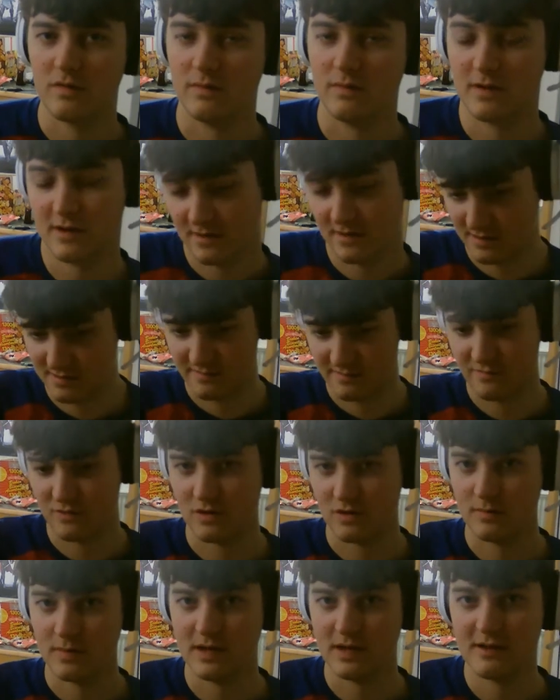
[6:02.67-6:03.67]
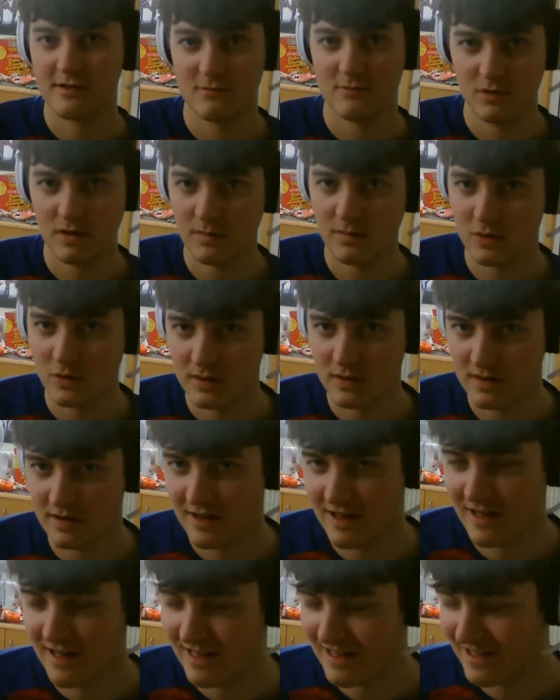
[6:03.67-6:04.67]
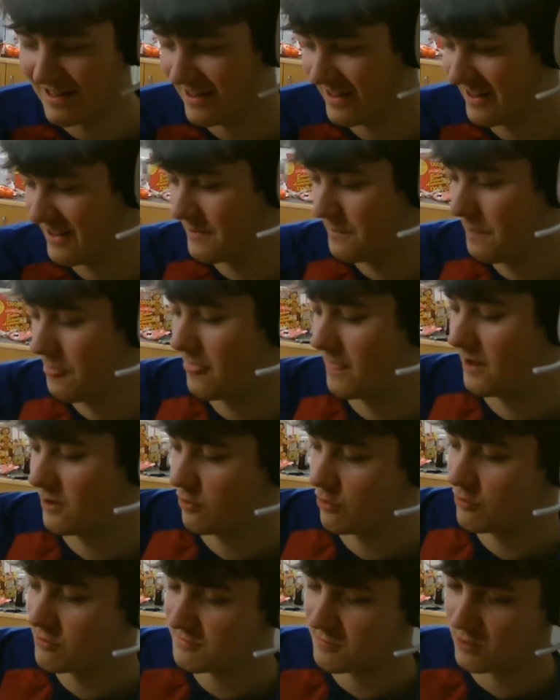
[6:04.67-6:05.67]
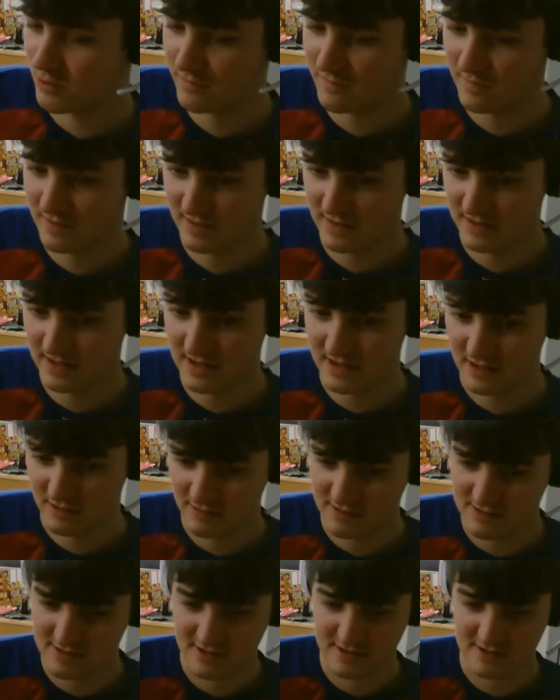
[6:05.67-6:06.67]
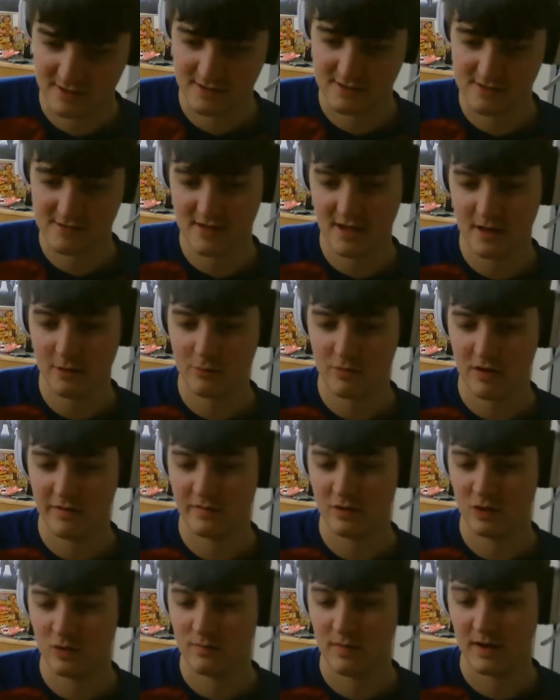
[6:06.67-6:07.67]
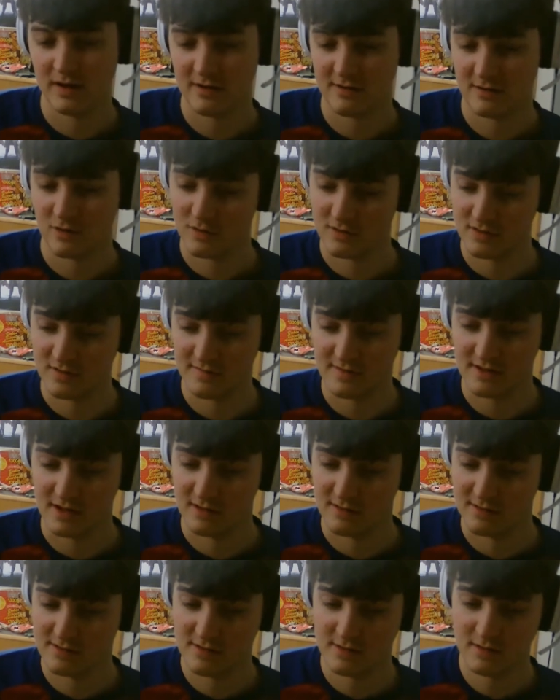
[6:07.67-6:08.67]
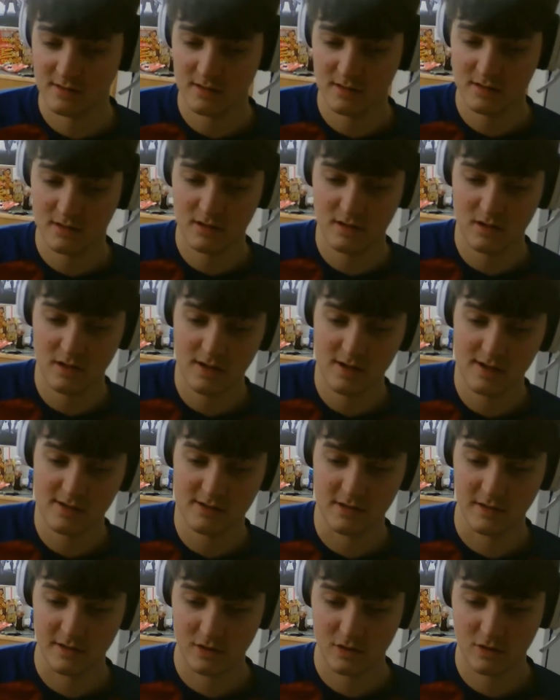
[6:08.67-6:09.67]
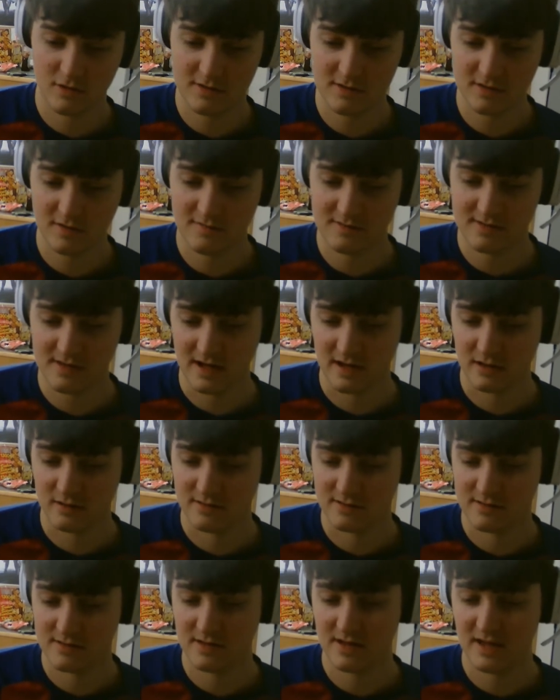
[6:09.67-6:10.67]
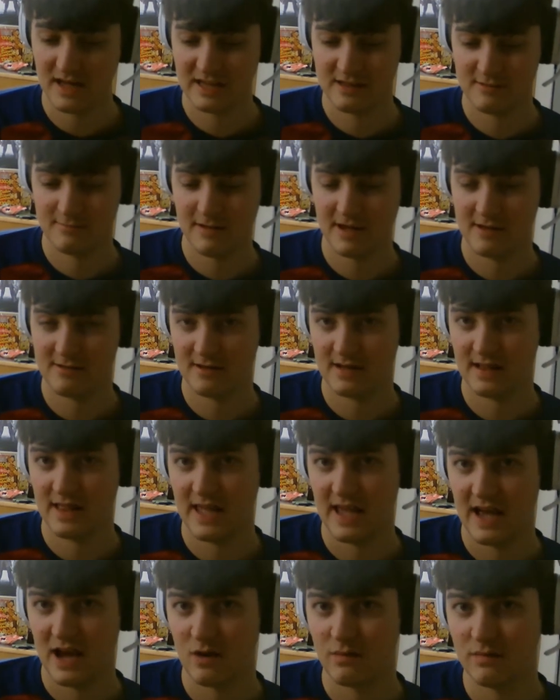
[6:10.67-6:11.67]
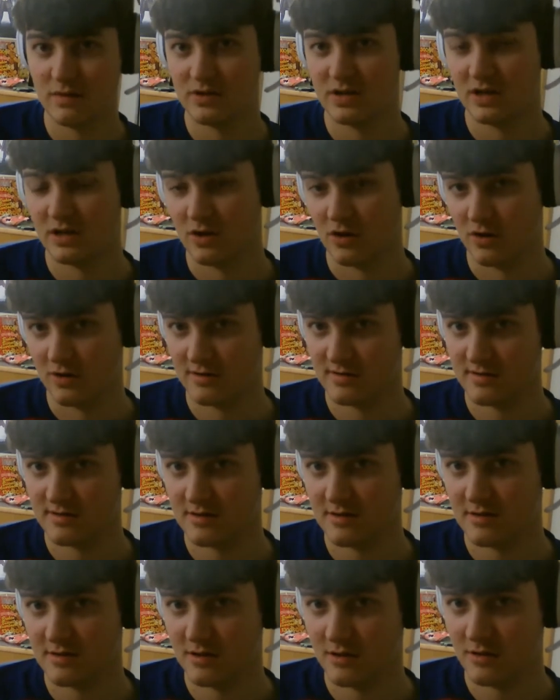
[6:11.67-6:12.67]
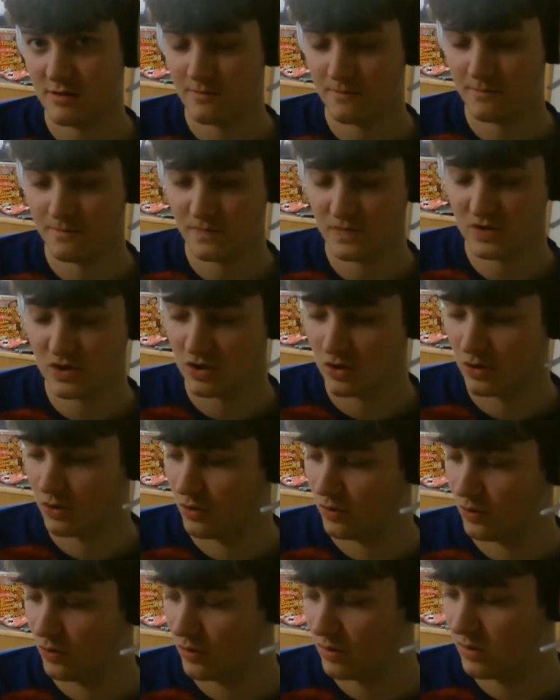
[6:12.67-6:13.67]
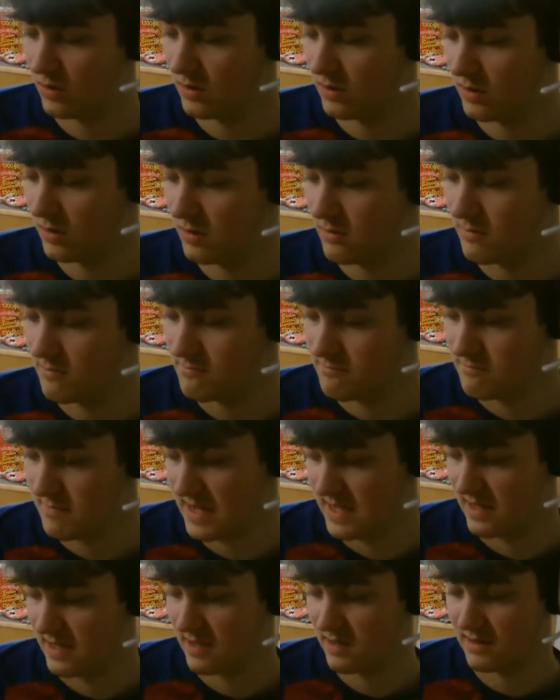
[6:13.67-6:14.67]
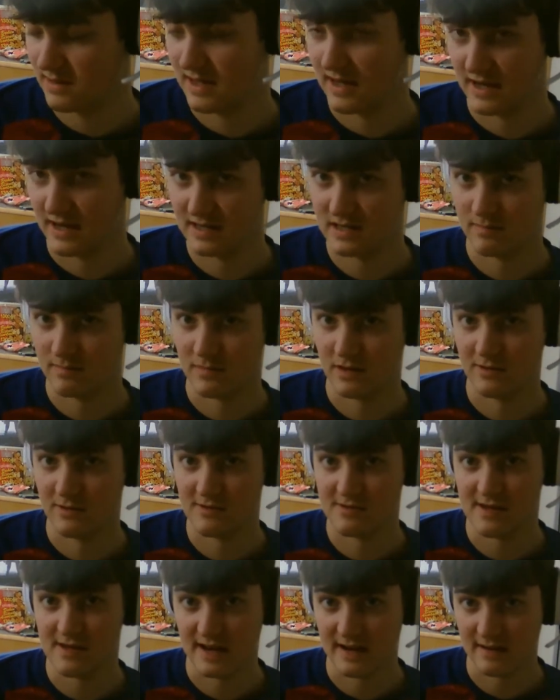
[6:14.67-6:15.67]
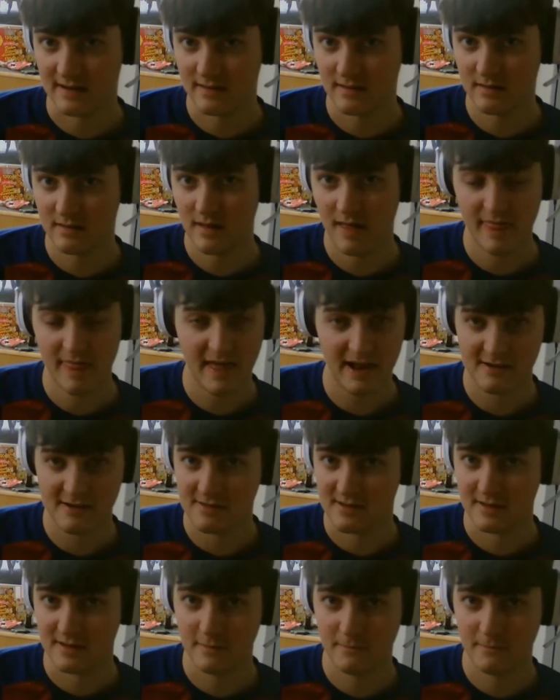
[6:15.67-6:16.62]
because it's in front of me, that's what I'm doing. Gross profit here, it says is sale revenue minus cost of sales. So the cost of sales is basically how much it costs to make the item that you're selling. That's it.